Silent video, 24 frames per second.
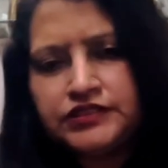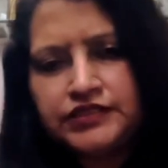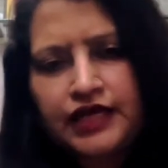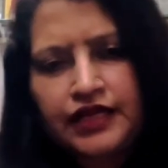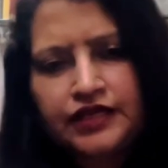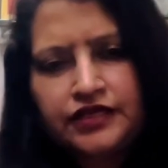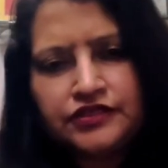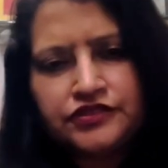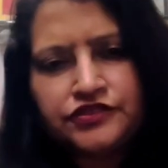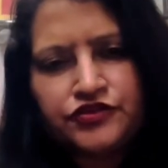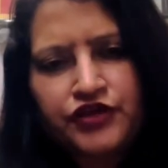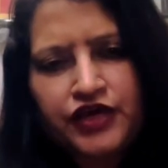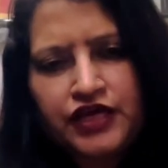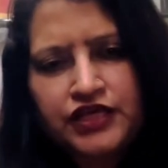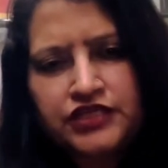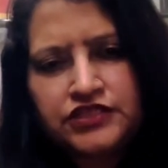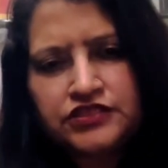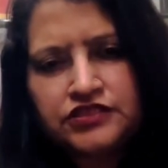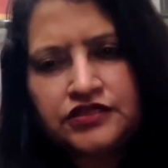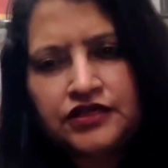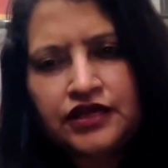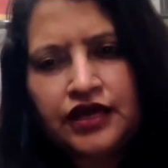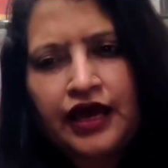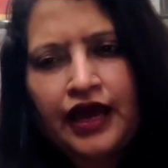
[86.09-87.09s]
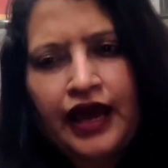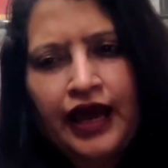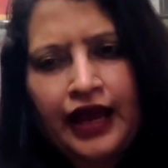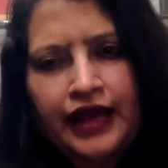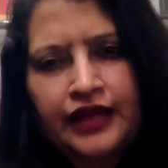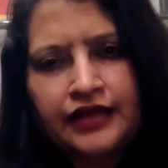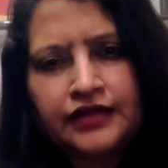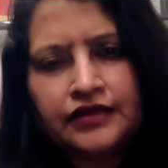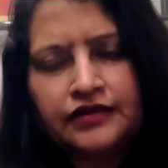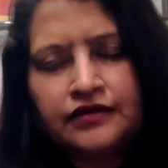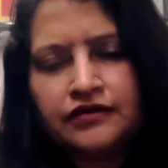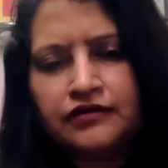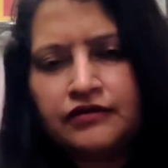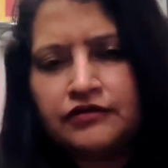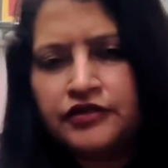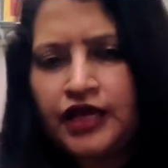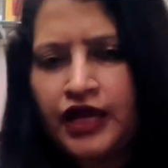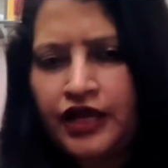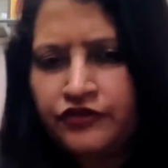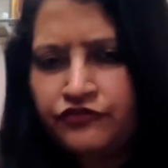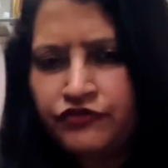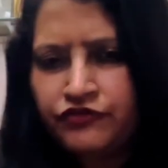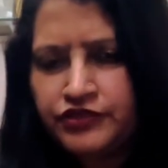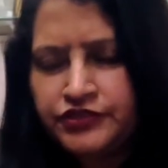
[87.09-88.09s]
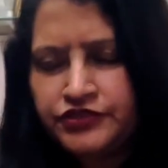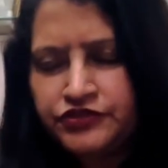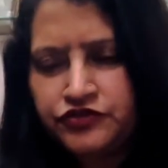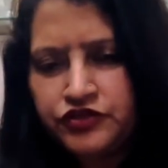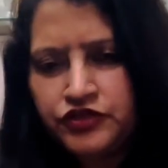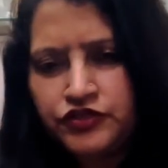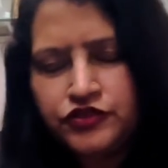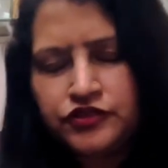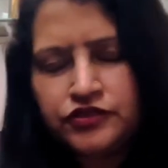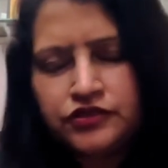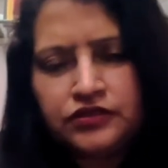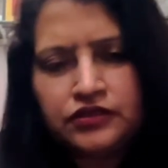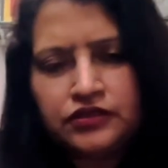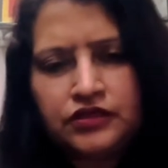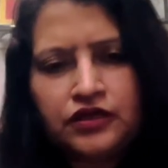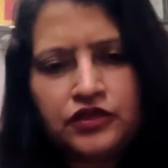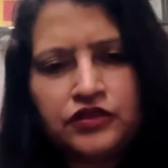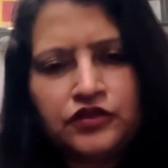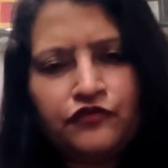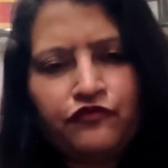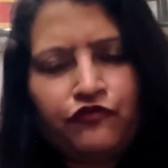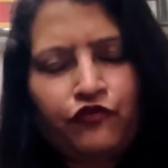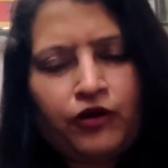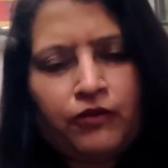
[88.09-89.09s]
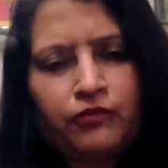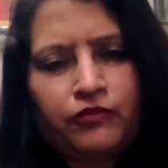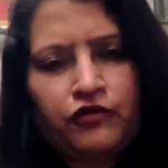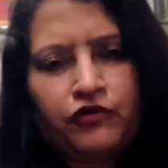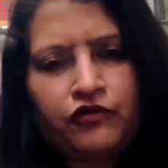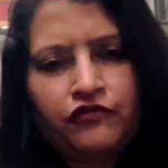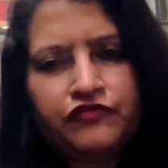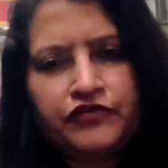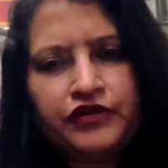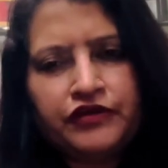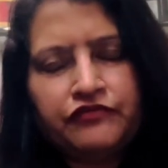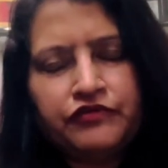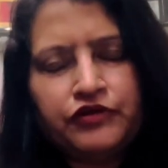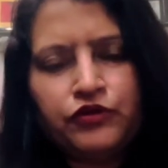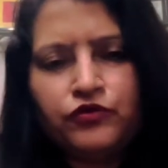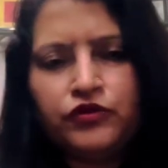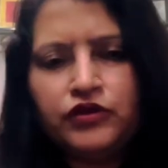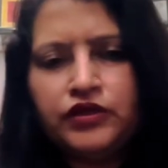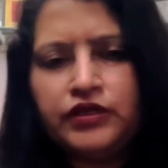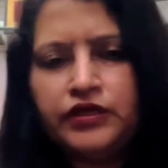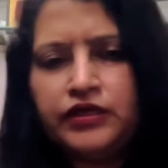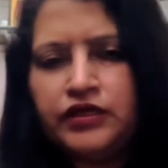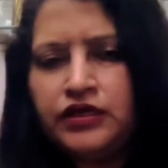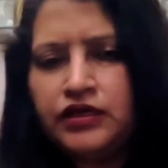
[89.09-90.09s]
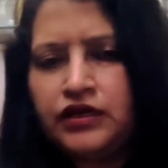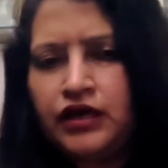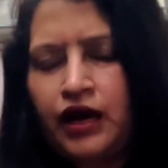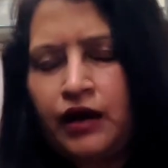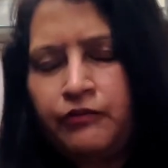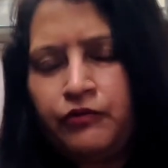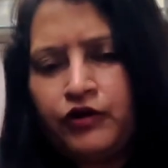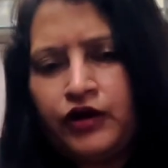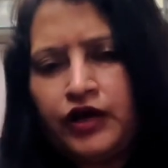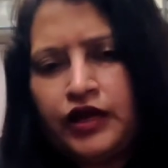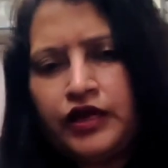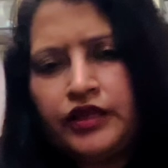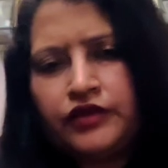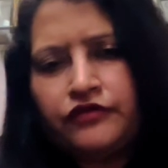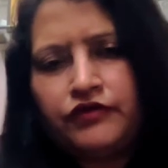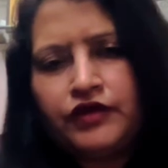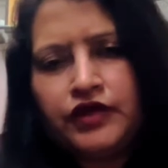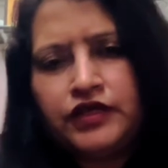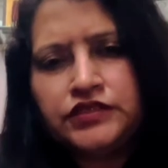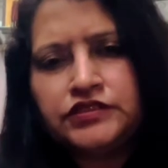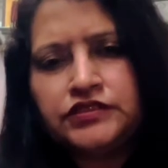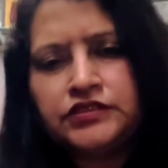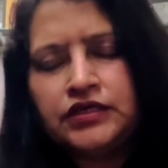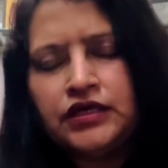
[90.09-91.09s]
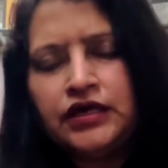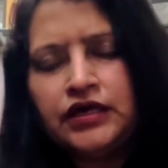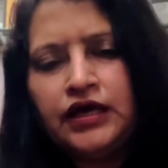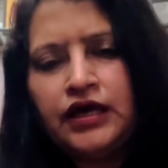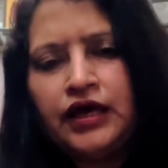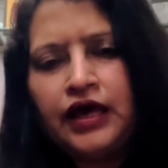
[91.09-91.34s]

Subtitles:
that is rest and diet restriction in the form of giving only carbohydrates